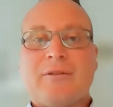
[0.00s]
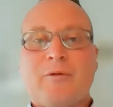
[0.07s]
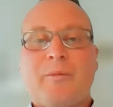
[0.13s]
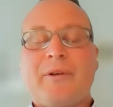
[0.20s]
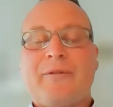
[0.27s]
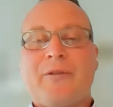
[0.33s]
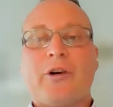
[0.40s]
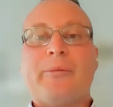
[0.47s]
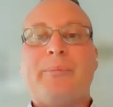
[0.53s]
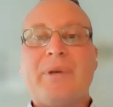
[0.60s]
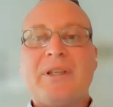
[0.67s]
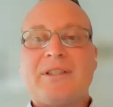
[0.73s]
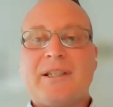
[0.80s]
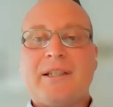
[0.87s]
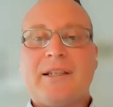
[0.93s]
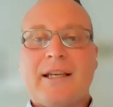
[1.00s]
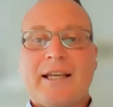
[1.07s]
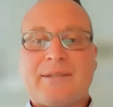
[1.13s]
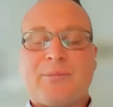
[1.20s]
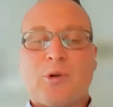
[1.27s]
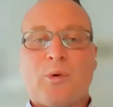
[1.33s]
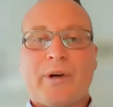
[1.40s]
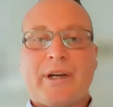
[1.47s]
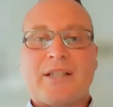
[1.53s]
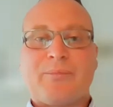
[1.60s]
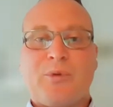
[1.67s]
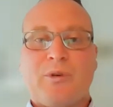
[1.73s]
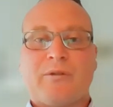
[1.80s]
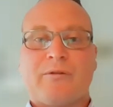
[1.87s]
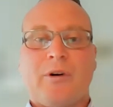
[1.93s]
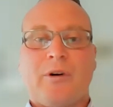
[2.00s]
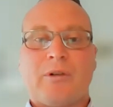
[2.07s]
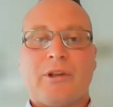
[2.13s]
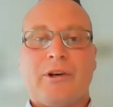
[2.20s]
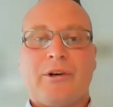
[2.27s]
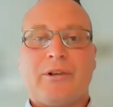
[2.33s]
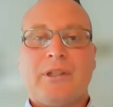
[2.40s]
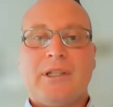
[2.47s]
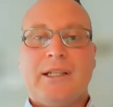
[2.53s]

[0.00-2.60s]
will be very busy exploring its portfolio